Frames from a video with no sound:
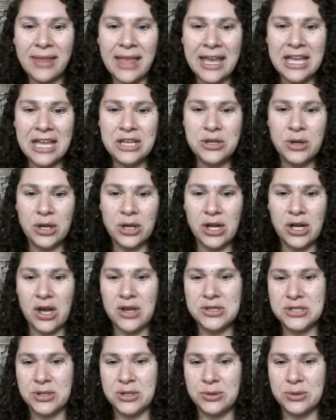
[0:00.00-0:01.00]
And you could
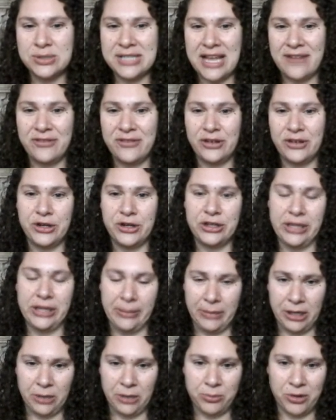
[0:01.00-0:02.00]
also set for your
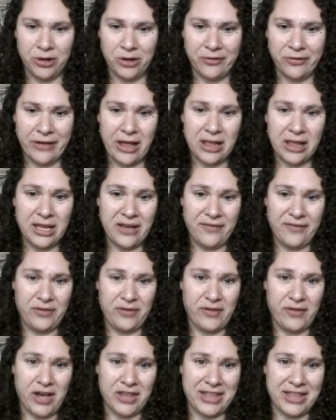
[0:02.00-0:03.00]
limited profile if
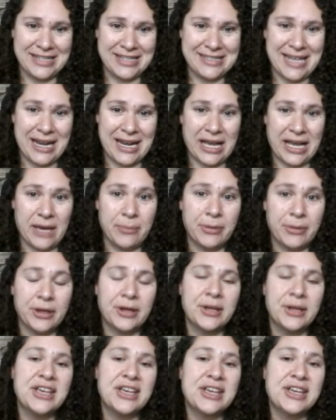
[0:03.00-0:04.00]
you've got that set up.
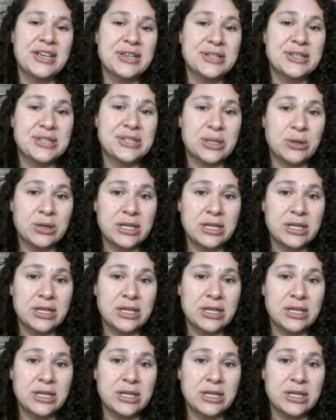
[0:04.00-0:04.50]
So